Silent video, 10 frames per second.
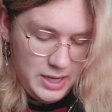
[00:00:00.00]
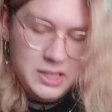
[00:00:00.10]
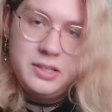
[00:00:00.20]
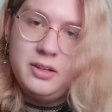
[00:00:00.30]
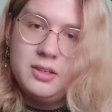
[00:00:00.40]

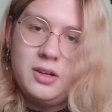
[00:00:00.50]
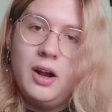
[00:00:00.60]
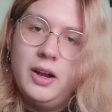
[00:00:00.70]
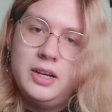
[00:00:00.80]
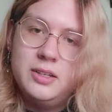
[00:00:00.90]
it's still
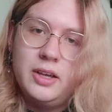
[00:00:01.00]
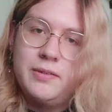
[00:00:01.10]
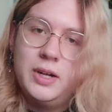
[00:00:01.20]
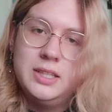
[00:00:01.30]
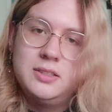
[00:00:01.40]
disheartening to like
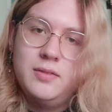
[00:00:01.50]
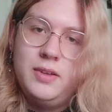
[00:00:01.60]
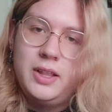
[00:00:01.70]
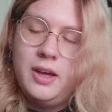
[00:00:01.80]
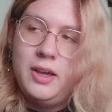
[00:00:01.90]
forget stuff
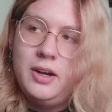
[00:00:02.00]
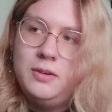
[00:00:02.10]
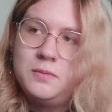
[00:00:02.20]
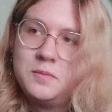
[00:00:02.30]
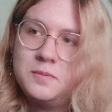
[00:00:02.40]
like that, you know.